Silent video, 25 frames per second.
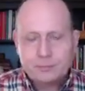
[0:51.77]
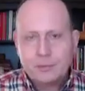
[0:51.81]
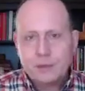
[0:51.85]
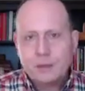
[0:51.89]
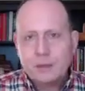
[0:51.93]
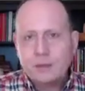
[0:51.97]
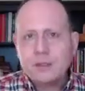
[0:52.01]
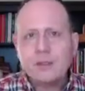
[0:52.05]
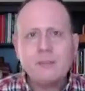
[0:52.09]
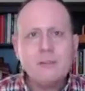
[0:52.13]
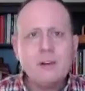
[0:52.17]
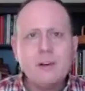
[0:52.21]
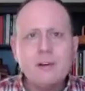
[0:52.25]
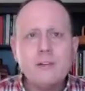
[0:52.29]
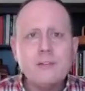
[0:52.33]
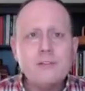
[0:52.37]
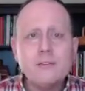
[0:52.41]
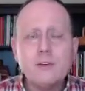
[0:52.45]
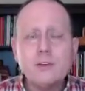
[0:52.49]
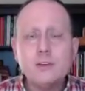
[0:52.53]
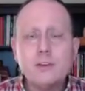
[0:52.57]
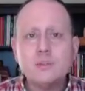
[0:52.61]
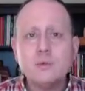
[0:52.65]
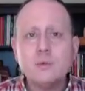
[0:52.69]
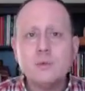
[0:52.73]
The very
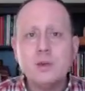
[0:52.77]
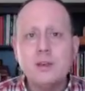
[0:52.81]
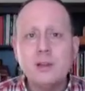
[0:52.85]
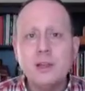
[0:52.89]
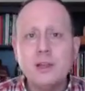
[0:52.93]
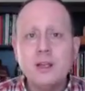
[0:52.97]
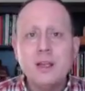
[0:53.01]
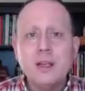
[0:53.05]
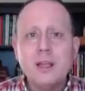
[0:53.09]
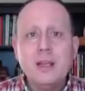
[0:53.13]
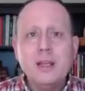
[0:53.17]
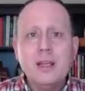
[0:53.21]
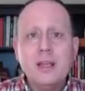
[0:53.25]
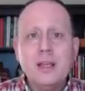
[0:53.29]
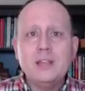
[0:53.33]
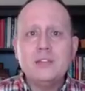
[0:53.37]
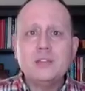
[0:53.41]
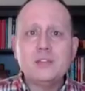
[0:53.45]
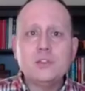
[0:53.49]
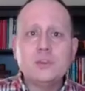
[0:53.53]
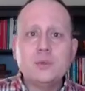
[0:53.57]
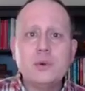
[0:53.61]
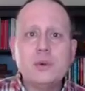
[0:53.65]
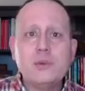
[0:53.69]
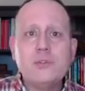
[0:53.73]
first one
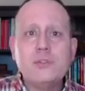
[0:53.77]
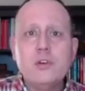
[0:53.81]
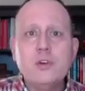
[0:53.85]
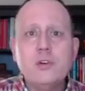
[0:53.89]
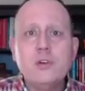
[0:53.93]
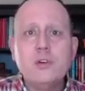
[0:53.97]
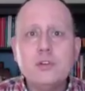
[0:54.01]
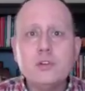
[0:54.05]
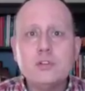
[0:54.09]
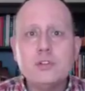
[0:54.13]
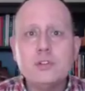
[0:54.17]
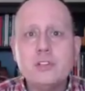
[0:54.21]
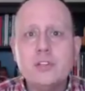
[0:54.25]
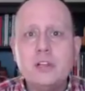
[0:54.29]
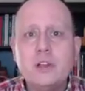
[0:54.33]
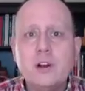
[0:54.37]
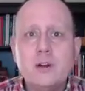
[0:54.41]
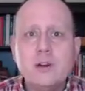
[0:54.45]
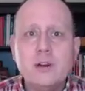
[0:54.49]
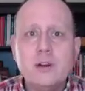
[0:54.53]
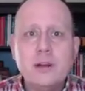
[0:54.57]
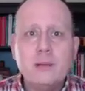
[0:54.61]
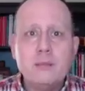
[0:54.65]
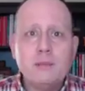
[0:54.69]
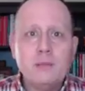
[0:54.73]
is to review your
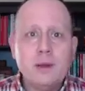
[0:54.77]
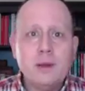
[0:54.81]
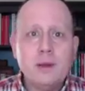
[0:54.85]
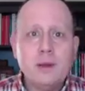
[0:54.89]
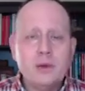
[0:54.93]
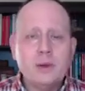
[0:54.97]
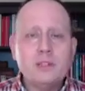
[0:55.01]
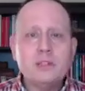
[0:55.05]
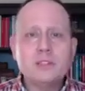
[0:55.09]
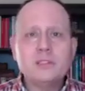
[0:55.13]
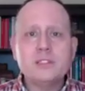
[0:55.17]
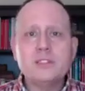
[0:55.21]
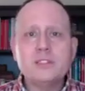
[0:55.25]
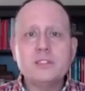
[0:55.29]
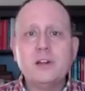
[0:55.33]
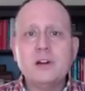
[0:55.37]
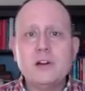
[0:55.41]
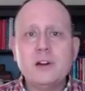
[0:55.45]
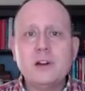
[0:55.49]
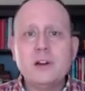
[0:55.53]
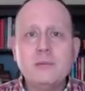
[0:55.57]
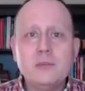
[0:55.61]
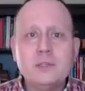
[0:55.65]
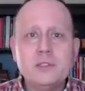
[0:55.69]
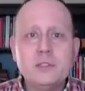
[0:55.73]
CRM. Now, what is a
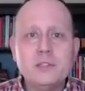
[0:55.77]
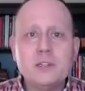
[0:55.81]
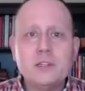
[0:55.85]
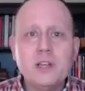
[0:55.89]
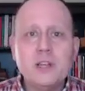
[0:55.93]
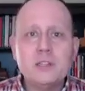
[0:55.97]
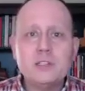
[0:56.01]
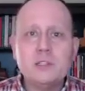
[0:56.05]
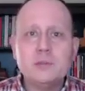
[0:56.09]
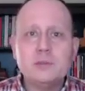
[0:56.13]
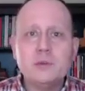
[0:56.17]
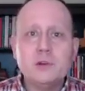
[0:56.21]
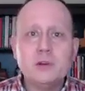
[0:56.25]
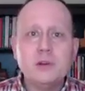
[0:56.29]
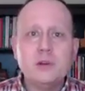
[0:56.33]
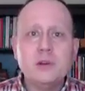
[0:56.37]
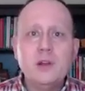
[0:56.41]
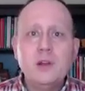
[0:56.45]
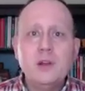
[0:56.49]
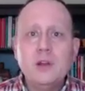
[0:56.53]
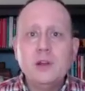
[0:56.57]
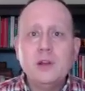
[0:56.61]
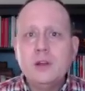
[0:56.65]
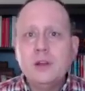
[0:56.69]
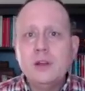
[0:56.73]
CRM? It's a customer
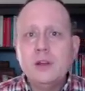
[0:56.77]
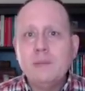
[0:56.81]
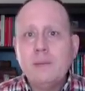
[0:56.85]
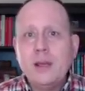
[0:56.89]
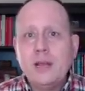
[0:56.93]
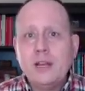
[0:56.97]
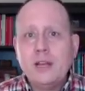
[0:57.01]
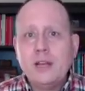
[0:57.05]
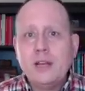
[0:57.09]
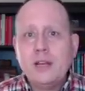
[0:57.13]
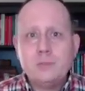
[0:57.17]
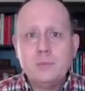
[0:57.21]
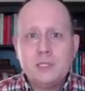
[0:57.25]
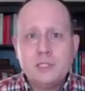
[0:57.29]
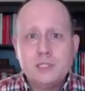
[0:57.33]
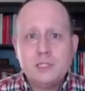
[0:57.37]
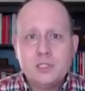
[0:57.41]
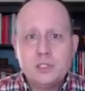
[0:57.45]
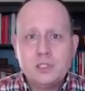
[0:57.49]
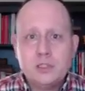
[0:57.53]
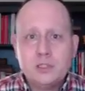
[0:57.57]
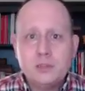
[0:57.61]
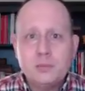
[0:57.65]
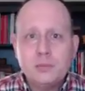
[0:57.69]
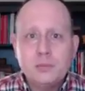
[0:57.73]
management
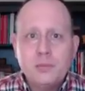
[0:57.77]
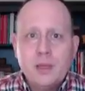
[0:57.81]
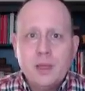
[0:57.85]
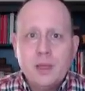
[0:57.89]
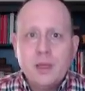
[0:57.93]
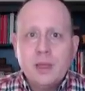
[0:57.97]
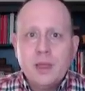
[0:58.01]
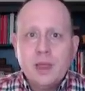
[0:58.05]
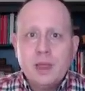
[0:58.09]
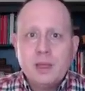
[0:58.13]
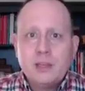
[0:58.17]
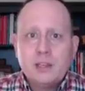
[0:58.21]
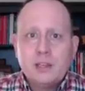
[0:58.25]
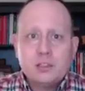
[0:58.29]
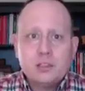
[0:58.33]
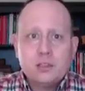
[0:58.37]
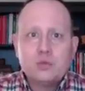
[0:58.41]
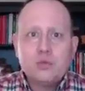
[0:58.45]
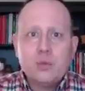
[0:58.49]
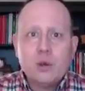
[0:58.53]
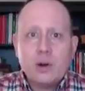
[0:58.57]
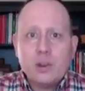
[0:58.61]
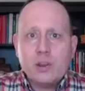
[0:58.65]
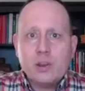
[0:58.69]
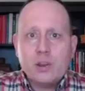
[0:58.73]
system. And this is
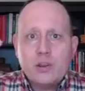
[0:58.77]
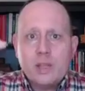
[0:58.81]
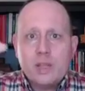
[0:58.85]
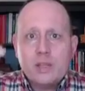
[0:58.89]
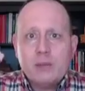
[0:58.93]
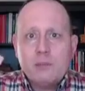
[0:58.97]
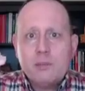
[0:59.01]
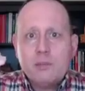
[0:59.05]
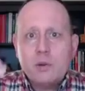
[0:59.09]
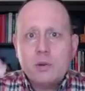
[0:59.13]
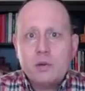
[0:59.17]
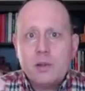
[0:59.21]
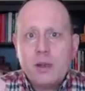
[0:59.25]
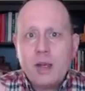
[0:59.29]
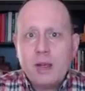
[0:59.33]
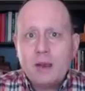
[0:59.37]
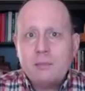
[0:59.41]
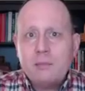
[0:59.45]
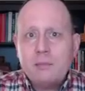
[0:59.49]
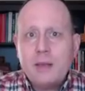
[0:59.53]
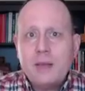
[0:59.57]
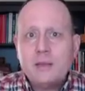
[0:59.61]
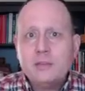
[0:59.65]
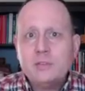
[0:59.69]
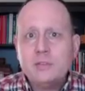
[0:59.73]
where you keep your
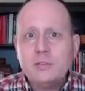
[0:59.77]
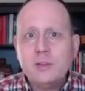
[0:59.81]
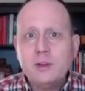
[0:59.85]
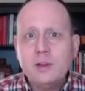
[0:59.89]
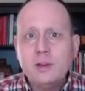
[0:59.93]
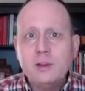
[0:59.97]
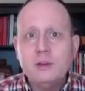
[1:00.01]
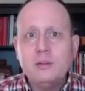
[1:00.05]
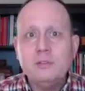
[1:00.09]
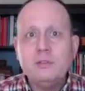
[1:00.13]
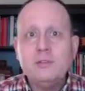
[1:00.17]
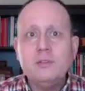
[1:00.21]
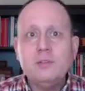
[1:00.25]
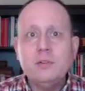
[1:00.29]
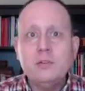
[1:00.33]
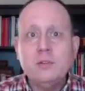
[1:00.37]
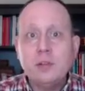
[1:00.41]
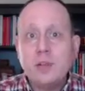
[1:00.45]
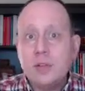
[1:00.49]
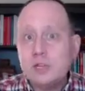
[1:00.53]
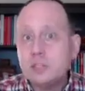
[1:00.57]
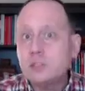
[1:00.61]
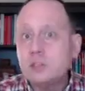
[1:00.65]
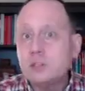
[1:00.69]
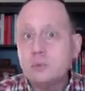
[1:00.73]
database of
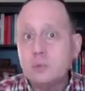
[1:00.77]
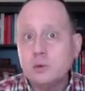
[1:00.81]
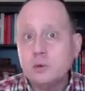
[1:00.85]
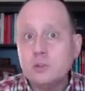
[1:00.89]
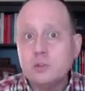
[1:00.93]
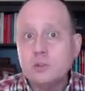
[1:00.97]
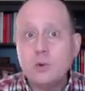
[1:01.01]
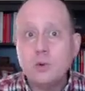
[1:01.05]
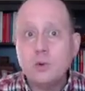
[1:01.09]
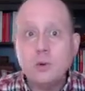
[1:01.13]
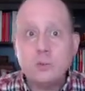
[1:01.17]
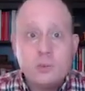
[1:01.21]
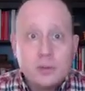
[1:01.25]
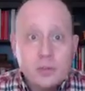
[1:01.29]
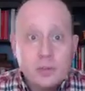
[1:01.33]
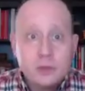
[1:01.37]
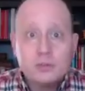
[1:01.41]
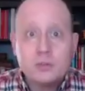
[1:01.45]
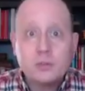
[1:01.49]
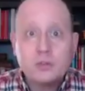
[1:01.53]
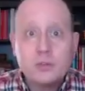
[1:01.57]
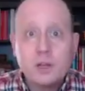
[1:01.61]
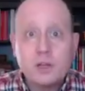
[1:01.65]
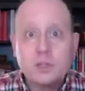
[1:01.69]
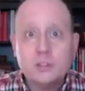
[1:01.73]
customers or
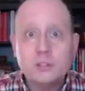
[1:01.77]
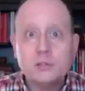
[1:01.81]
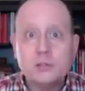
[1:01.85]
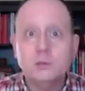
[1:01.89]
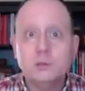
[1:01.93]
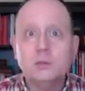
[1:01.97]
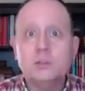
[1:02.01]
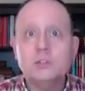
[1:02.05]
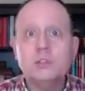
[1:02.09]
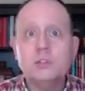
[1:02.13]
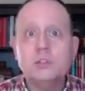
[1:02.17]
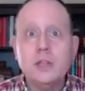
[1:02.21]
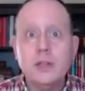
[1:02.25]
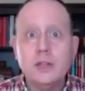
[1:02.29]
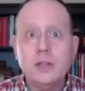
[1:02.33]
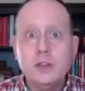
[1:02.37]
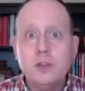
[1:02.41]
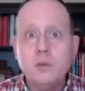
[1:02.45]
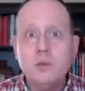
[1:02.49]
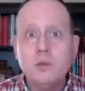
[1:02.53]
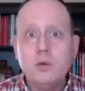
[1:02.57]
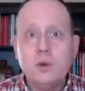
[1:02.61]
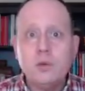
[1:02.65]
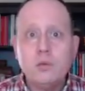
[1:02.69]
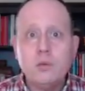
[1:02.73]
potential customers that
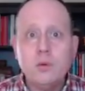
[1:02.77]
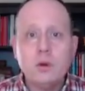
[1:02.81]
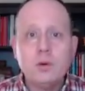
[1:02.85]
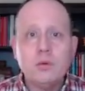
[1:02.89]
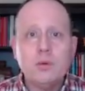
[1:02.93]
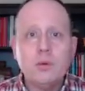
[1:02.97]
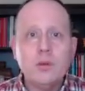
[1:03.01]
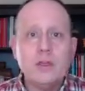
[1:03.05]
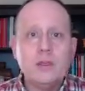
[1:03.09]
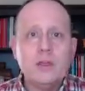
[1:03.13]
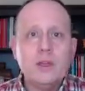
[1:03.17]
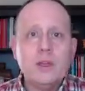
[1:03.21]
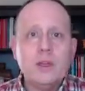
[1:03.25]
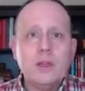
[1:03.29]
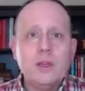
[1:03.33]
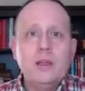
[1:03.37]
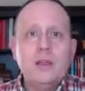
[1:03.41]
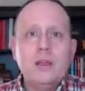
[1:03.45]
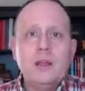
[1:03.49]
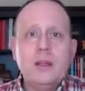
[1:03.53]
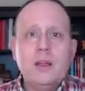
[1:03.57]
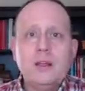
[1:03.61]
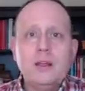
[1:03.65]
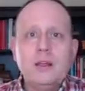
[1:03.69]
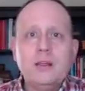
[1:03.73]
you want to work with.
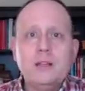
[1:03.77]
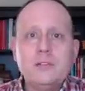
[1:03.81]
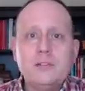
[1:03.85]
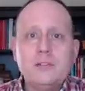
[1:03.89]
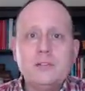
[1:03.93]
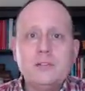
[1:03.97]
And it's